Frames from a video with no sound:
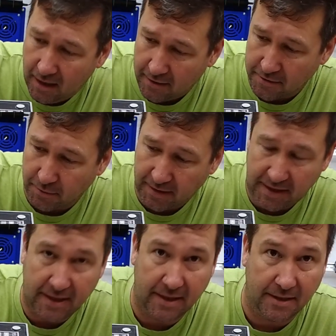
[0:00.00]

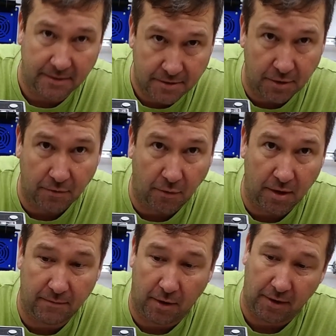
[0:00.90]
120 in,
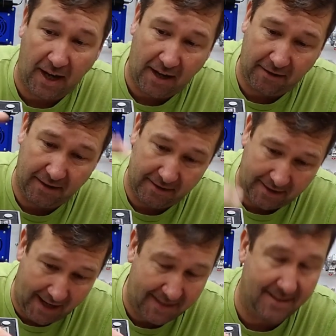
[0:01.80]
240 volt out,
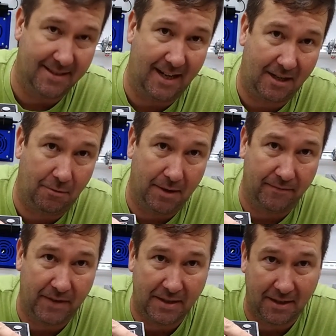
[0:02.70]
that's exactly what
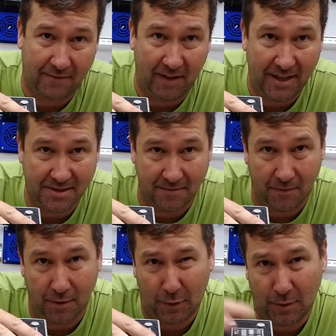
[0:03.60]
I'm feeding the phase
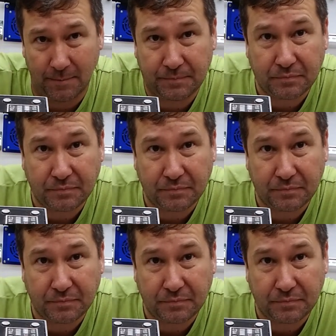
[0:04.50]
converter.